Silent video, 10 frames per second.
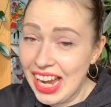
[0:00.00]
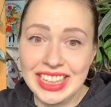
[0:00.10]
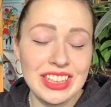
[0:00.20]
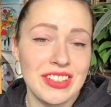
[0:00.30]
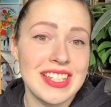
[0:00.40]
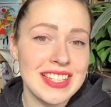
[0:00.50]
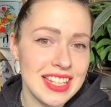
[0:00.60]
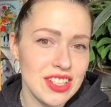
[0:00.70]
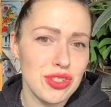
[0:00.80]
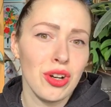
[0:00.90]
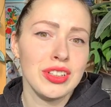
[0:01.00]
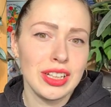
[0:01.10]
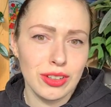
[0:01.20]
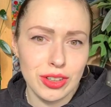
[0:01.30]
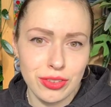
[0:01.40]
And I was such on
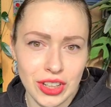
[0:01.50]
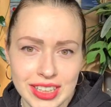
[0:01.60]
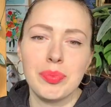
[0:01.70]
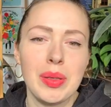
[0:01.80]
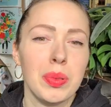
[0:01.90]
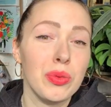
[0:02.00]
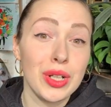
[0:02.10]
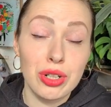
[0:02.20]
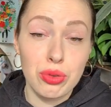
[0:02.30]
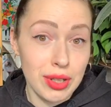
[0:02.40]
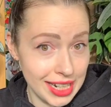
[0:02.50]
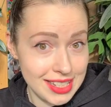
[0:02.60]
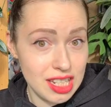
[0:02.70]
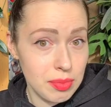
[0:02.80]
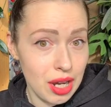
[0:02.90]
the look for it. People were
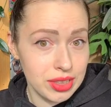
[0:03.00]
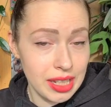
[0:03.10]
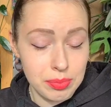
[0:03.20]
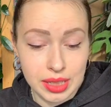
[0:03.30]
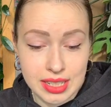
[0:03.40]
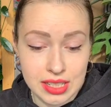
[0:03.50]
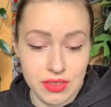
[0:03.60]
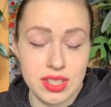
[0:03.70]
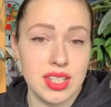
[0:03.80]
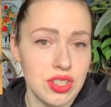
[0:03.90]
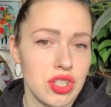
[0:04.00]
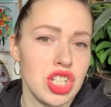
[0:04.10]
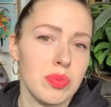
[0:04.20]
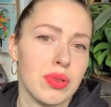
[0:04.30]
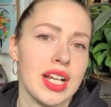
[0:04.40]
crazy about them because it was such a
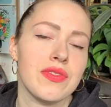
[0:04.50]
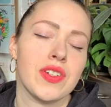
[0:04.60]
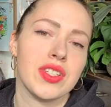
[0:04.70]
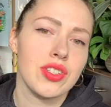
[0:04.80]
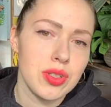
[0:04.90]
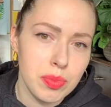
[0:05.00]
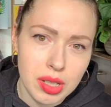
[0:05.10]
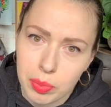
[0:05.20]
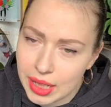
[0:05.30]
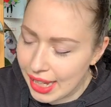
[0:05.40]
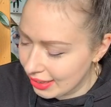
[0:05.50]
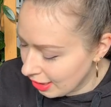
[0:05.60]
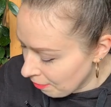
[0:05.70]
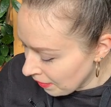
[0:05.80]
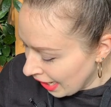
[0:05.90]
cheap price for such a big plant.